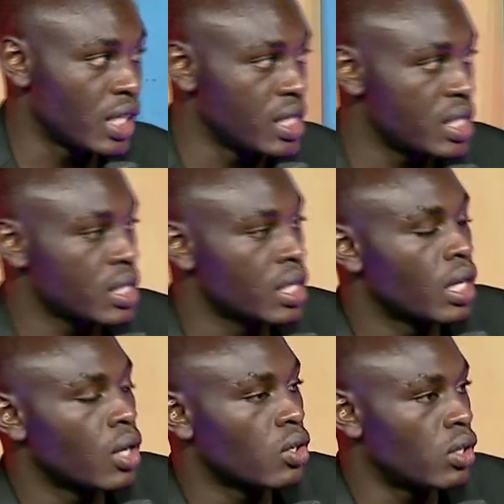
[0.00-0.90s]
tenants,
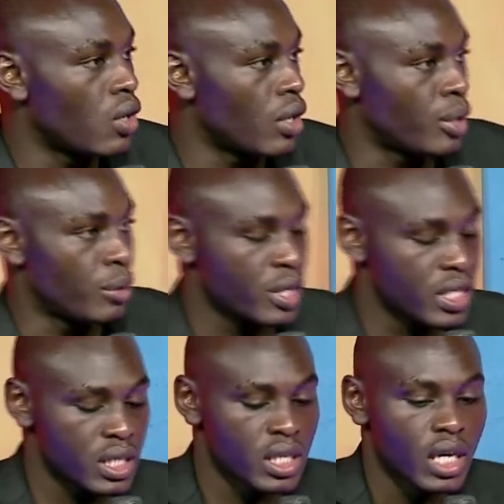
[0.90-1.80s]
mm-hmm. all our
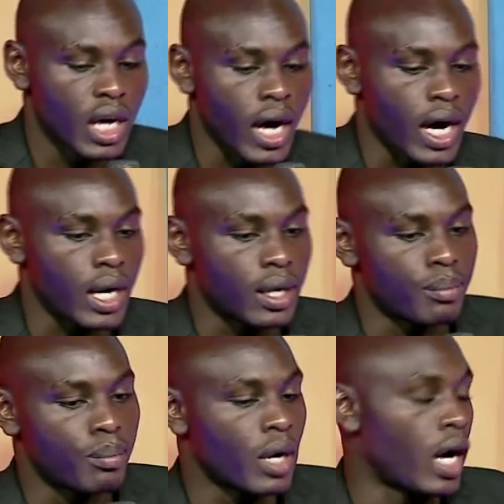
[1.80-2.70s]
members,
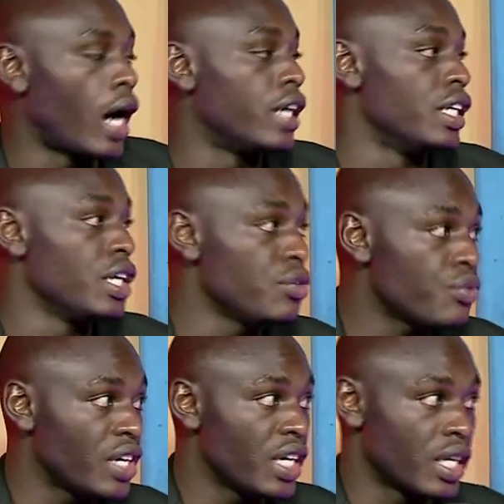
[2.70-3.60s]
um, and
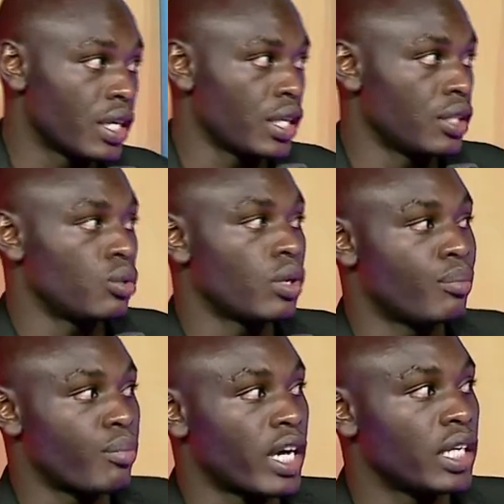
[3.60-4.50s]
if they agree to
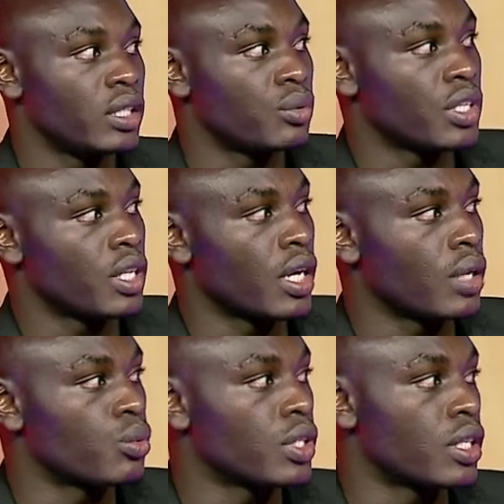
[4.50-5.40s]
abide with
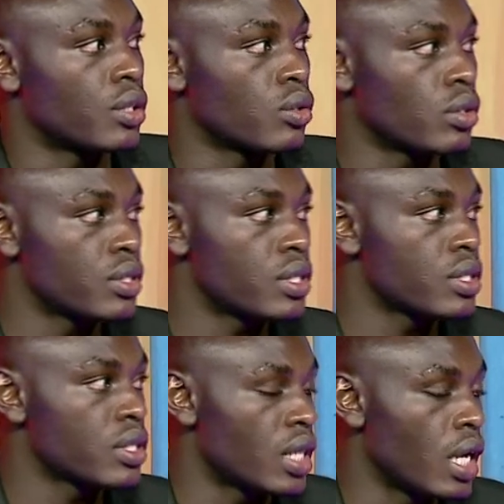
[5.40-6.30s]
the with the
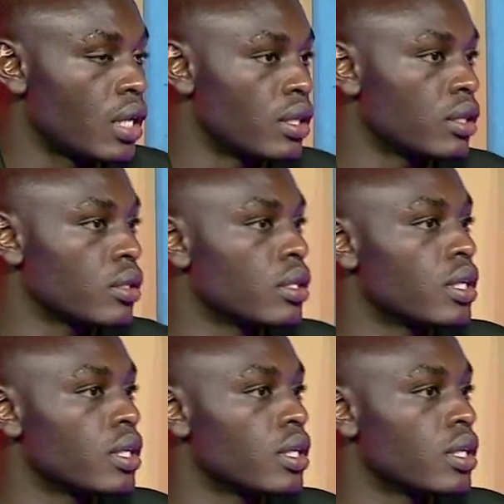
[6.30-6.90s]
rules, then